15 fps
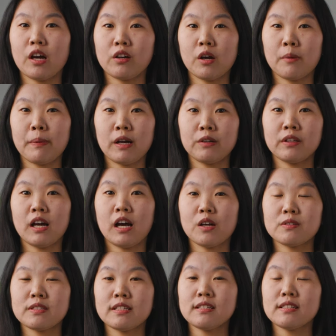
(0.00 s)
talk about
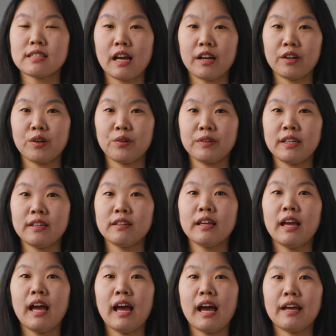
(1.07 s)
how things are going
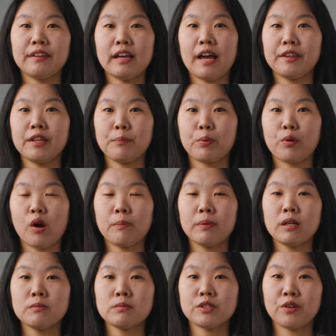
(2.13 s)
and any
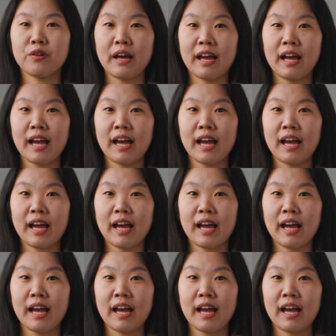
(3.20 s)
problems you are